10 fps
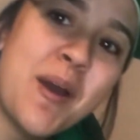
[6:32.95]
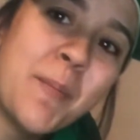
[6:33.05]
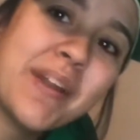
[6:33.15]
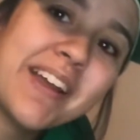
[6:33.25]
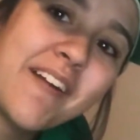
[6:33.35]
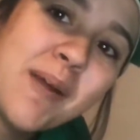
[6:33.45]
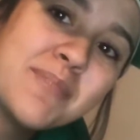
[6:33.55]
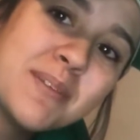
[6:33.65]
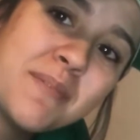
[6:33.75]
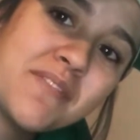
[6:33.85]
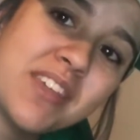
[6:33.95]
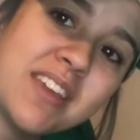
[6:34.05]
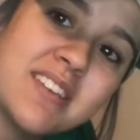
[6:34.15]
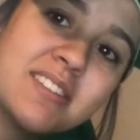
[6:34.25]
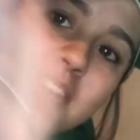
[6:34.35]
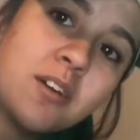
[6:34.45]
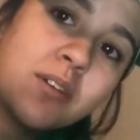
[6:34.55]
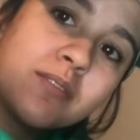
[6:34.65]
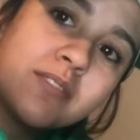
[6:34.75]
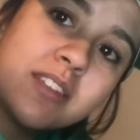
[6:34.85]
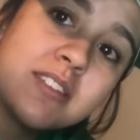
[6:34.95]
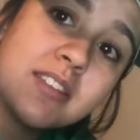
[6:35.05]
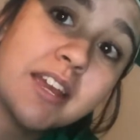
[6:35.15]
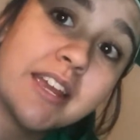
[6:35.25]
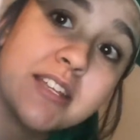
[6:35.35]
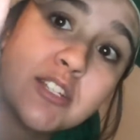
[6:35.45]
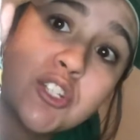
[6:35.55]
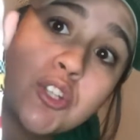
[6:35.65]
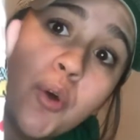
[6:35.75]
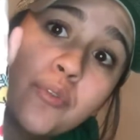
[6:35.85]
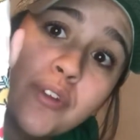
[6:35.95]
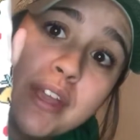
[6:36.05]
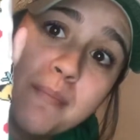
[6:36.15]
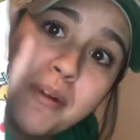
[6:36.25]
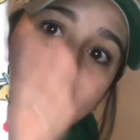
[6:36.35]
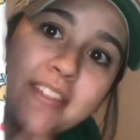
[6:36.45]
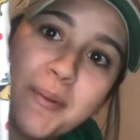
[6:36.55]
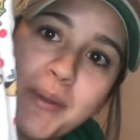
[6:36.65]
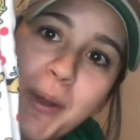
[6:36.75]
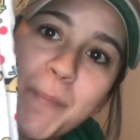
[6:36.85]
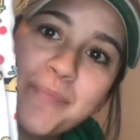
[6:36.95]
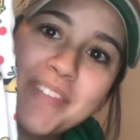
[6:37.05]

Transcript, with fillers: But I grabbed some of these. Oh, this light is so freaking bright. There we go.